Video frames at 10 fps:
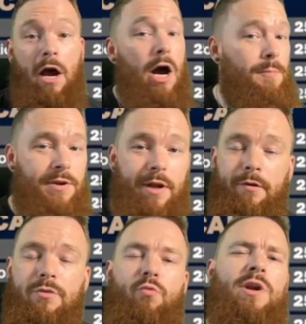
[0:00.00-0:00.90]
up and
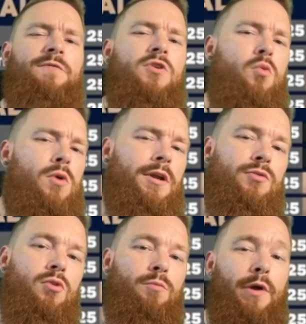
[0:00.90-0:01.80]
unders, whatever you want to
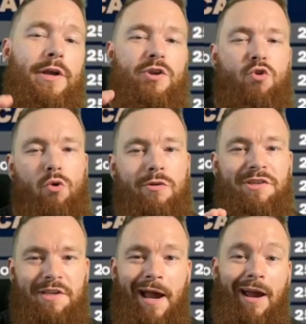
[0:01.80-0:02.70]
do to play your
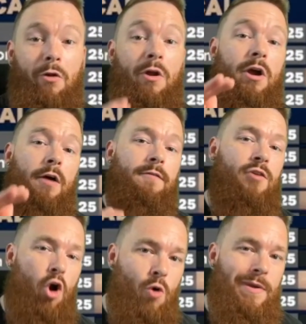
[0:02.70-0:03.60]
style of
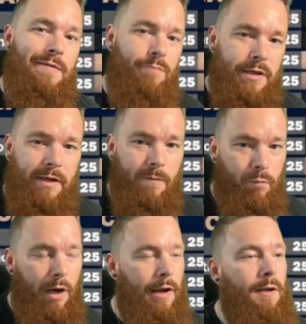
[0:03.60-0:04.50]
Kobe Bean
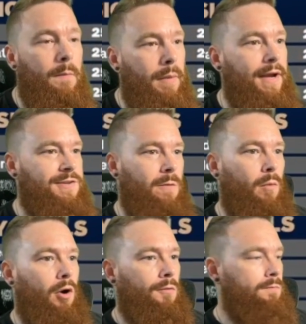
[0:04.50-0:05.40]
Bryant basketball.